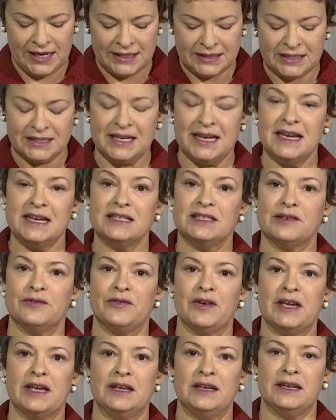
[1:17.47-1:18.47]
today's
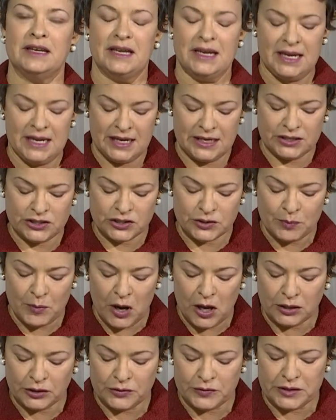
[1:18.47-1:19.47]
event is
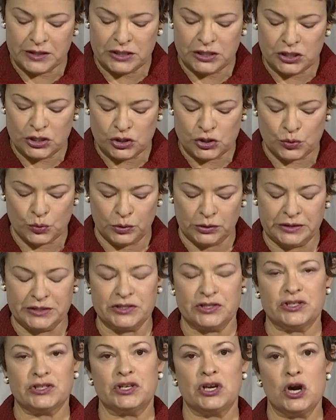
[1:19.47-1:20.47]
smaller than usual in
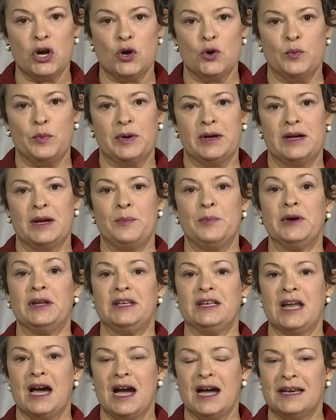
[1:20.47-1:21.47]
scope,
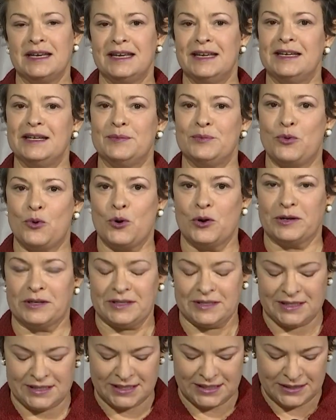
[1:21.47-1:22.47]
but not in
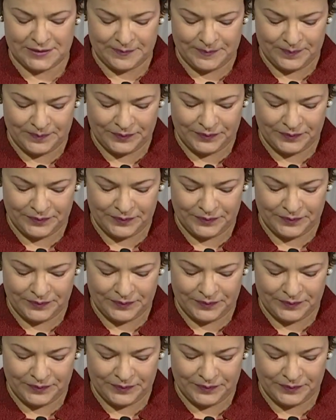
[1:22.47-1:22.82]
importance.